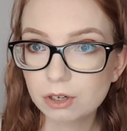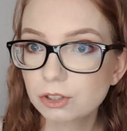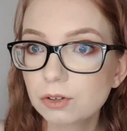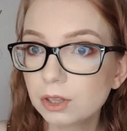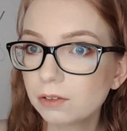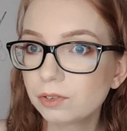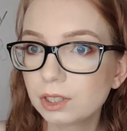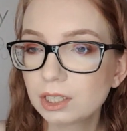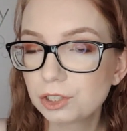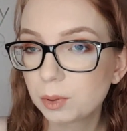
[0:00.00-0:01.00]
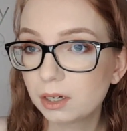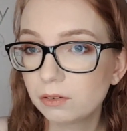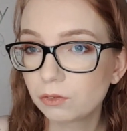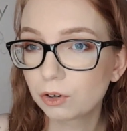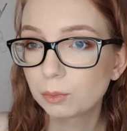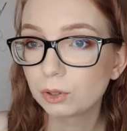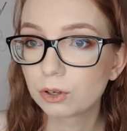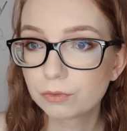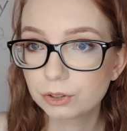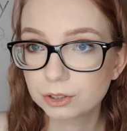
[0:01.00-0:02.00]
Also, I'll leave a link to Petit Vour
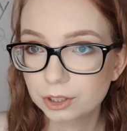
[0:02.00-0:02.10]
below if you're